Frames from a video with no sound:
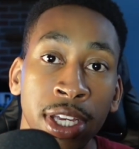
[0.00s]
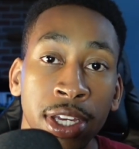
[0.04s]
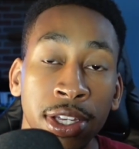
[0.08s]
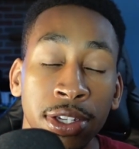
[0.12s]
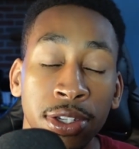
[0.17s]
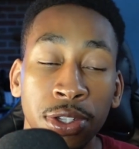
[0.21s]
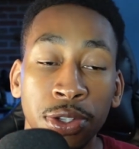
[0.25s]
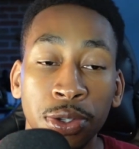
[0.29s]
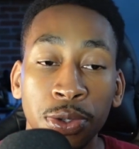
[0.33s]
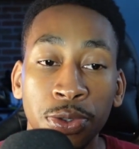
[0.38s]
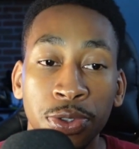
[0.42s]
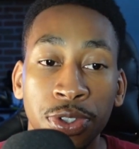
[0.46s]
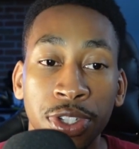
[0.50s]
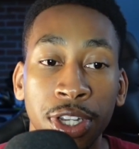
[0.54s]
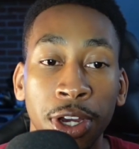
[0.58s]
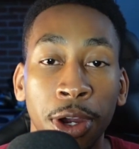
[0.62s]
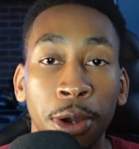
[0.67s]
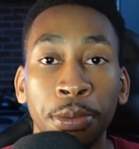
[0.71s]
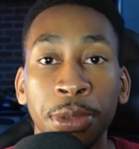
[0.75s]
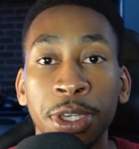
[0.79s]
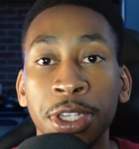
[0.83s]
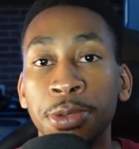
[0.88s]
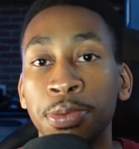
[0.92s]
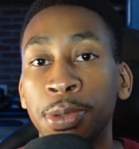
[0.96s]
to sell
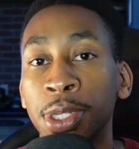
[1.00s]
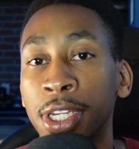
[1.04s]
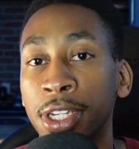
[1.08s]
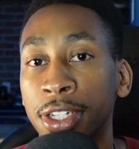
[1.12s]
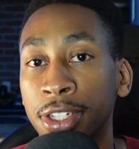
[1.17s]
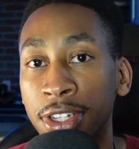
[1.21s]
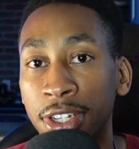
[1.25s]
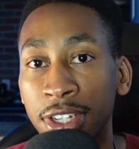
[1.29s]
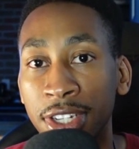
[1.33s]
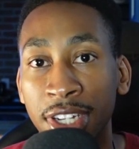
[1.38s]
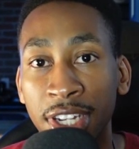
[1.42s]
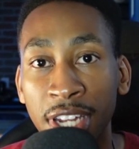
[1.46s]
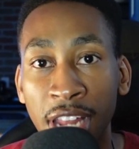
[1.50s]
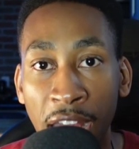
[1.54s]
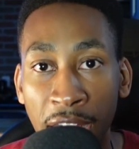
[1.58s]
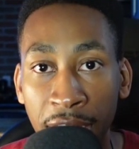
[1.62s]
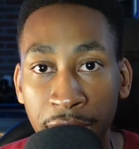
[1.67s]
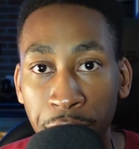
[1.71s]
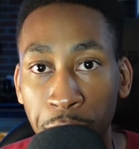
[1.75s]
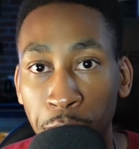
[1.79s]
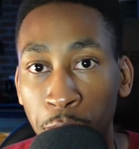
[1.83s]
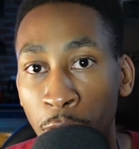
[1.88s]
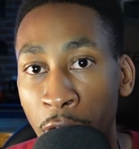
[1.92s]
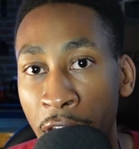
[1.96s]
beats because it's not
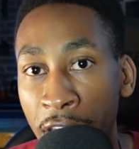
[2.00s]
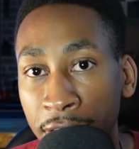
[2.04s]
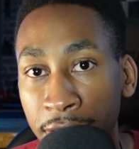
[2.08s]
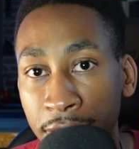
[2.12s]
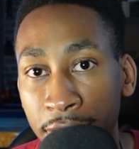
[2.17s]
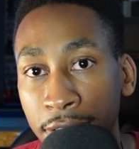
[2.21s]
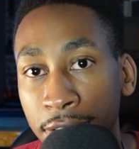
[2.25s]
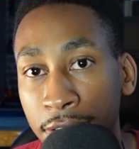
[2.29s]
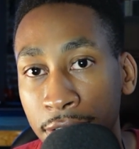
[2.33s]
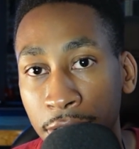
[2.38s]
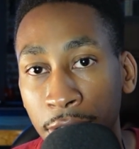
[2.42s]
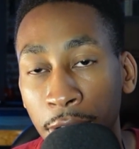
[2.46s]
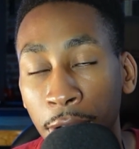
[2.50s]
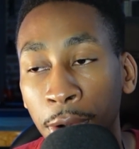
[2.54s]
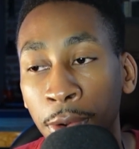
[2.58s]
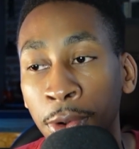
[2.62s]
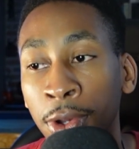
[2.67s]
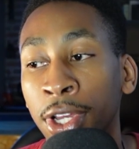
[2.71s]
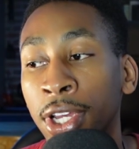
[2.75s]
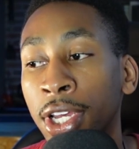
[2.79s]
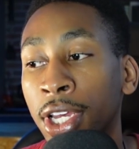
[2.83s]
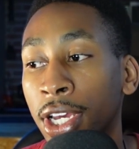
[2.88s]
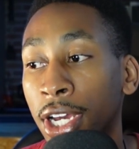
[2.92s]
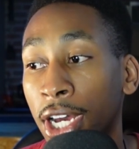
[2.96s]
direct. So
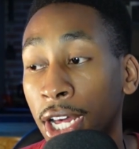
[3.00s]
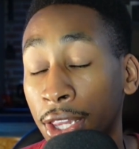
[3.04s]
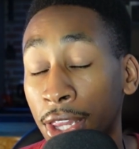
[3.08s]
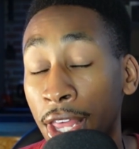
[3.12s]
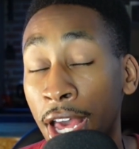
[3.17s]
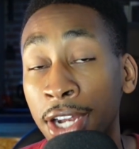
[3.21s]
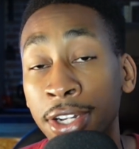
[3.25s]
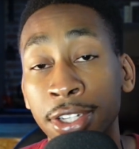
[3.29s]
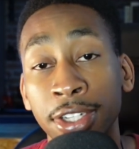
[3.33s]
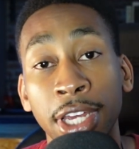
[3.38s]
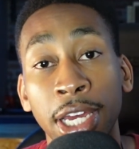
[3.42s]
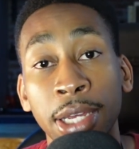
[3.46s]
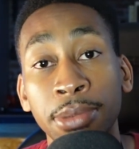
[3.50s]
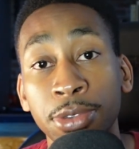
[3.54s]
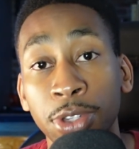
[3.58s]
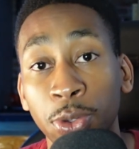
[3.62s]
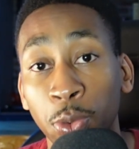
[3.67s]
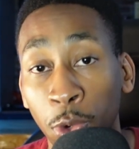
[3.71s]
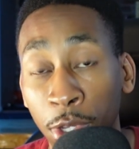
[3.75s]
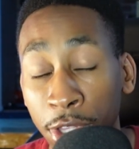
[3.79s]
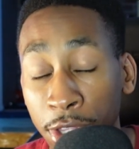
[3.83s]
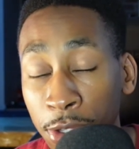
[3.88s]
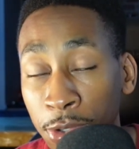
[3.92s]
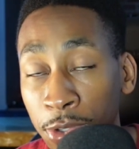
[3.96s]
a lot of times
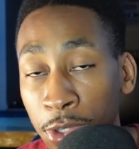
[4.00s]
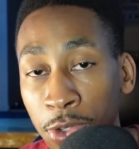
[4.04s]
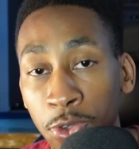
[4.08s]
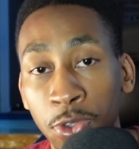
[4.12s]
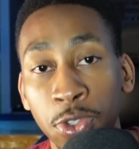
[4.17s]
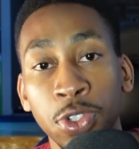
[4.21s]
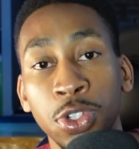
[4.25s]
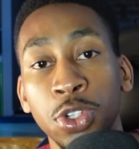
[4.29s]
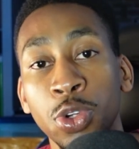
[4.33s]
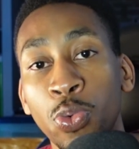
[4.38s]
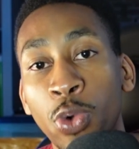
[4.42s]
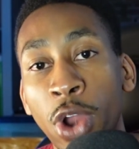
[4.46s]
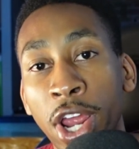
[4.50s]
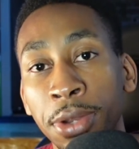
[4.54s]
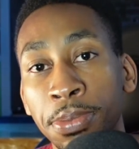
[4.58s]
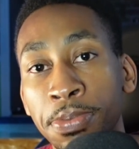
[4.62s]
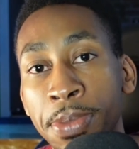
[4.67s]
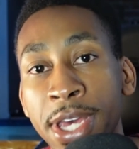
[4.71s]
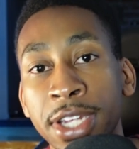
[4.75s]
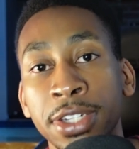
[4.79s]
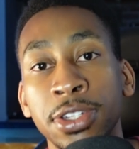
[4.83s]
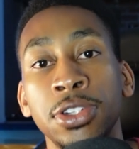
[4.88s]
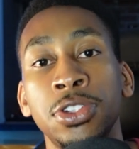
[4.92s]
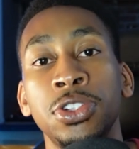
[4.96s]
what they'll do is direct
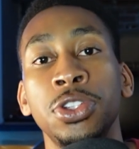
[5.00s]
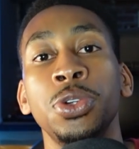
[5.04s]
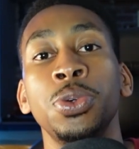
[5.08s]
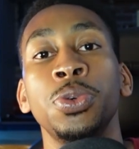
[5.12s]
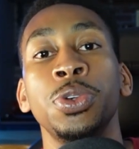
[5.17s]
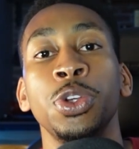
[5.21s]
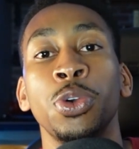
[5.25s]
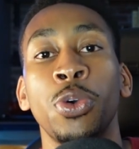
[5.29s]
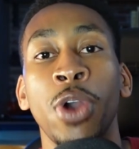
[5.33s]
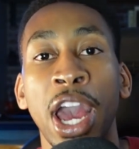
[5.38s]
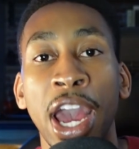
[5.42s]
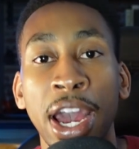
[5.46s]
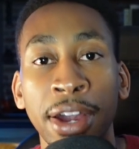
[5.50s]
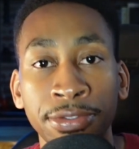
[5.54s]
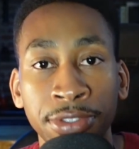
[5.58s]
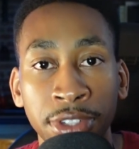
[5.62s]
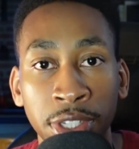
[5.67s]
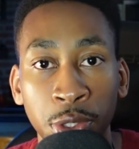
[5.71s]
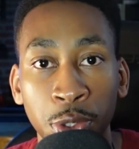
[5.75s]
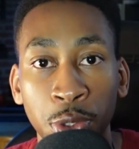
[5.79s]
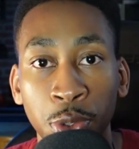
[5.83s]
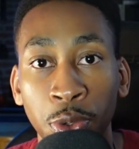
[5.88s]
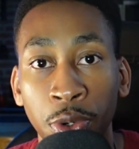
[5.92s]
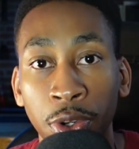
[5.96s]
message you, and you'll have
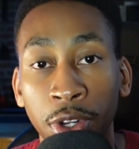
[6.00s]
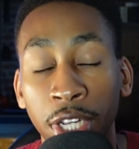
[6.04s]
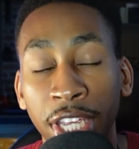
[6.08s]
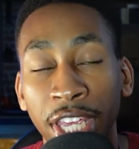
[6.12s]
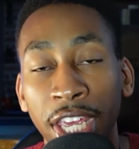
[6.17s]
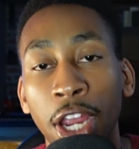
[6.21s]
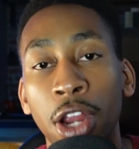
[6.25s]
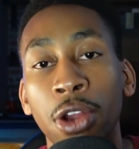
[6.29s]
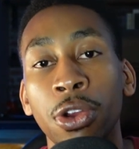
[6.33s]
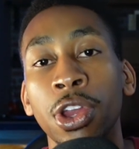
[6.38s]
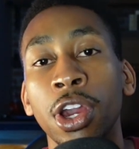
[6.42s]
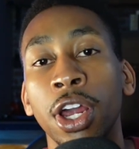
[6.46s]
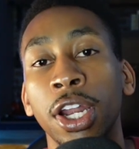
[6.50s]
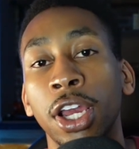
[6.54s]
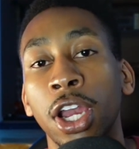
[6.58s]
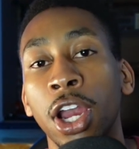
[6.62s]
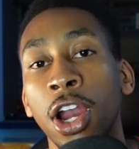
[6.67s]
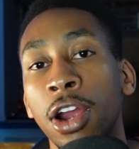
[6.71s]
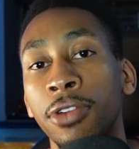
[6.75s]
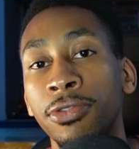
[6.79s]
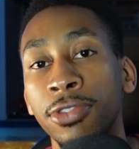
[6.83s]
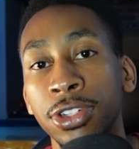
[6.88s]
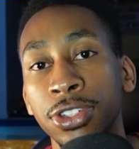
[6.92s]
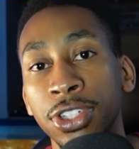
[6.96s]
to carry on a
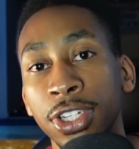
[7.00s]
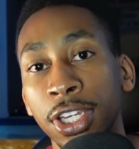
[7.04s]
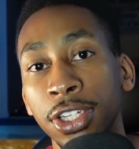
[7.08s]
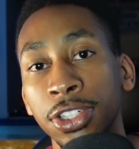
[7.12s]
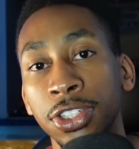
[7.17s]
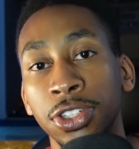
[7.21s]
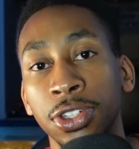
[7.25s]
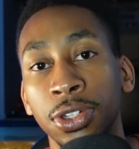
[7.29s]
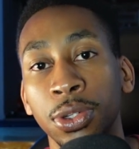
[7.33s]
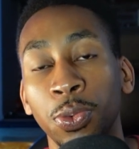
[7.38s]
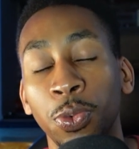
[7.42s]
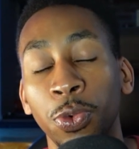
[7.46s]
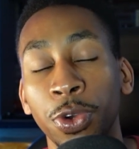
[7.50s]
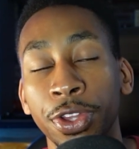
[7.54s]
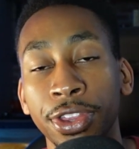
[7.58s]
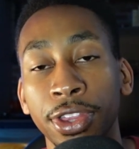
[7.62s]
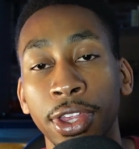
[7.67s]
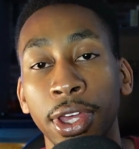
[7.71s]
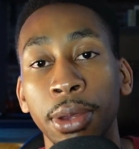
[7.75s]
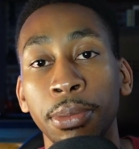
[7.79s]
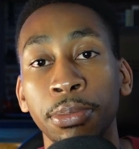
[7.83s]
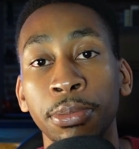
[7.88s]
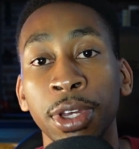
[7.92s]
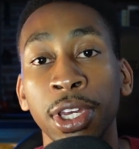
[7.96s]
conversation with
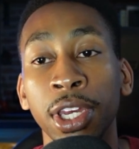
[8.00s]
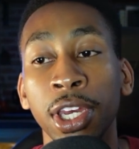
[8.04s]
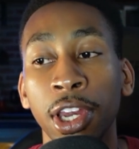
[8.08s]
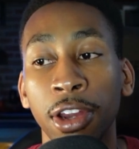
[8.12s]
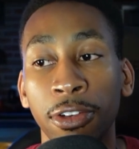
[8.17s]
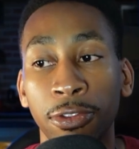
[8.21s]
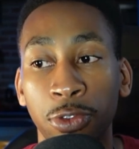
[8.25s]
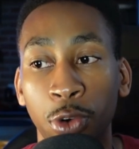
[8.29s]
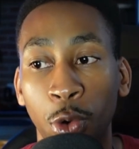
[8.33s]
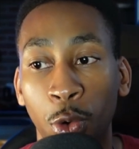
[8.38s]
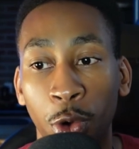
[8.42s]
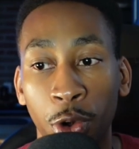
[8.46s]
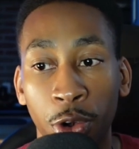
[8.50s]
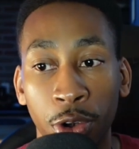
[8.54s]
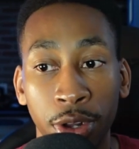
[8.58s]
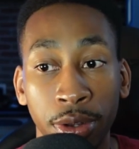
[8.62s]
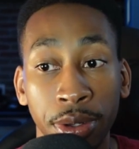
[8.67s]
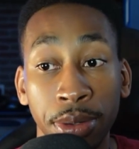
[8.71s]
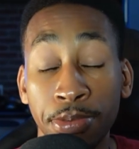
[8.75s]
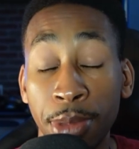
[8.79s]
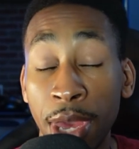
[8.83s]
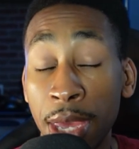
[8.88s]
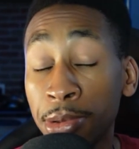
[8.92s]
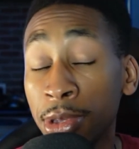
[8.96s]
them for
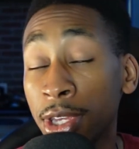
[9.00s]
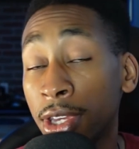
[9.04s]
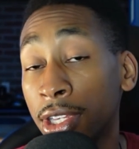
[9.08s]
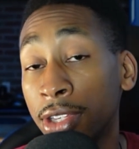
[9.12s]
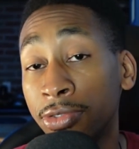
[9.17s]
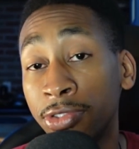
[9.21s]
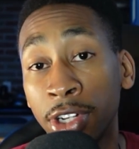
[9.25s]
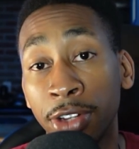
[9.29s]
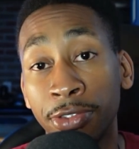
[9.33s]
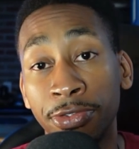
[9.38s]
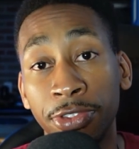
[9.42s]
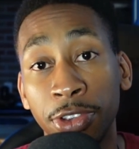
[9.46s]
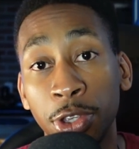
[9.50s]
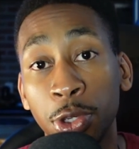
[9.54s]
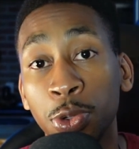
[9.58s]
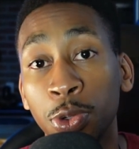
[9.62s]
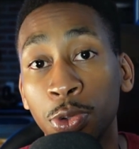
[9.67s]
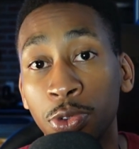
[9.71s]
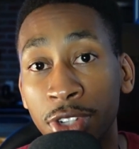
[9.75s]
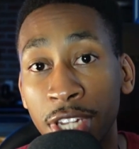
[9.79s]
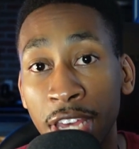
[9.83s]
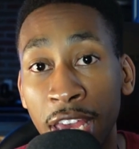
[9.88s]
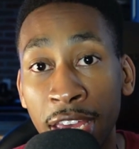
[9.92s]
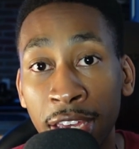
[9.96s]
maybe even a few
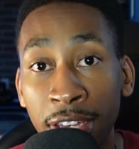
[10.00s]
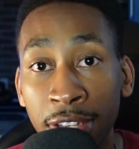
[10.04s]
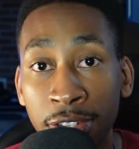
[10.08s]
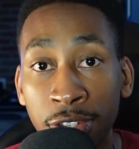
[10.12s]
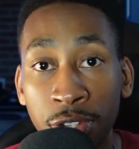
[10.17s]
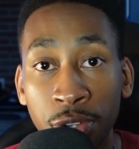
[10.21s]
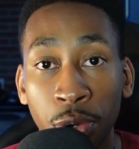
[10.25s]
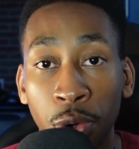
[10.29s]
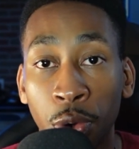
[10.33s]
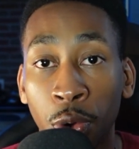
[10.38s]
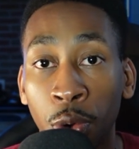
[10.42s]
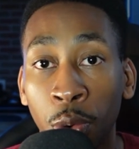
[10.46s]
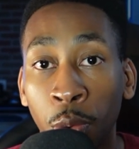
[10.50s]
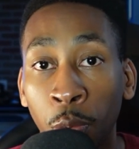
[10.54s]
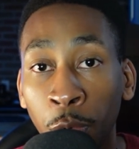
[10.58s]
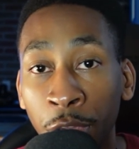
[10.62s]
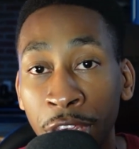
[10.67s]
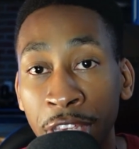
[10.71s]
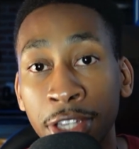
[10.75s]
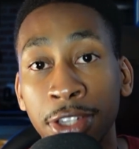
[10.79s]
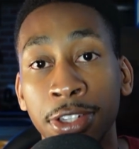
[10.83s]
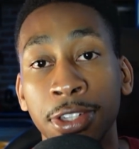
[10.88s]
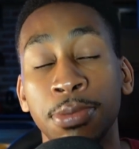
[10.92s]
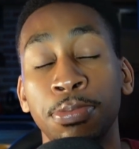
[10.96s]
days or
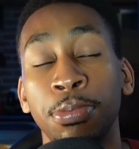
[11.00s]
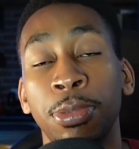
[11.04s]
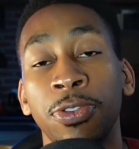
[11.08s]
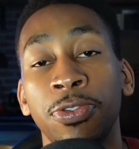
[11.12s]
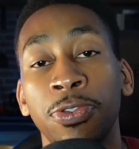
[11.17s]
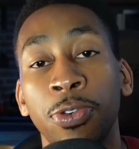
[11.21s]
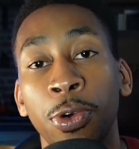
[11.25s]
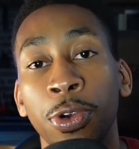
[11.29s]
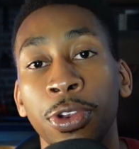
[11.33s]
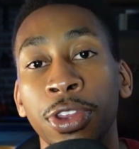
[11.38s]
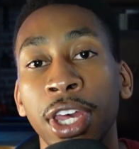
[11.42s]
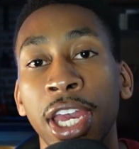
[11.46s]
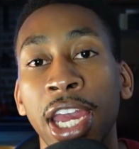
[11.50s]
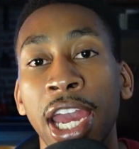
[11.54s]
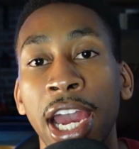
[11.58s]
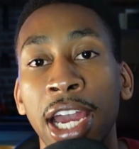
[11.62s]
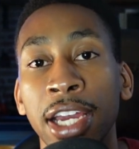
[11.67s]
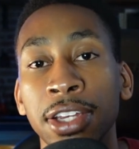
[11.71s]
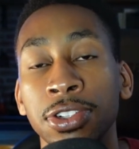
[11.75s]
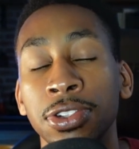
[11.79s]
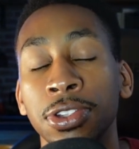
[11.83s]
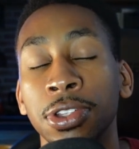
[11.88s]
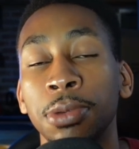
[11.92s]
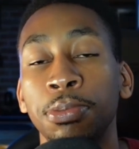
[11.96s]
weeks before they
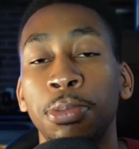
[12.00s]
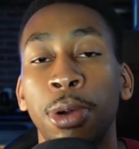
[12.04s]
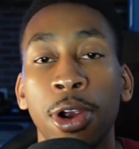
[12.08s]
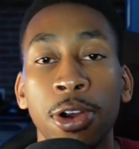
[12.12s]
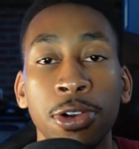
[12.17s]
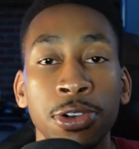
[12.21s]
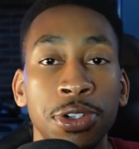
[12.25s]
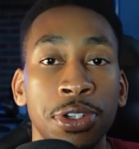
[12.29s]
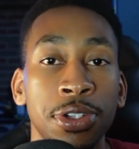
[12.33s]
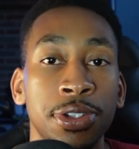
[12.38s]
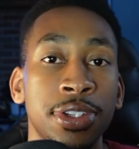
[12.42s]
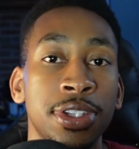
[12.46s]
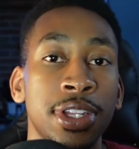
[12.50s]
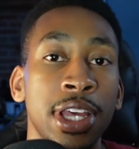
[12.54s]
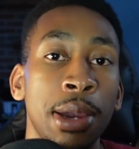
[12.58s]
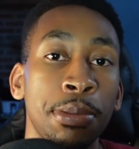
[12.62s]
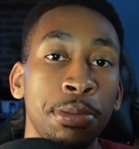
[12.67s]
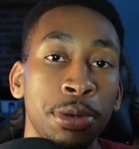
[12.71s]
actually purchase that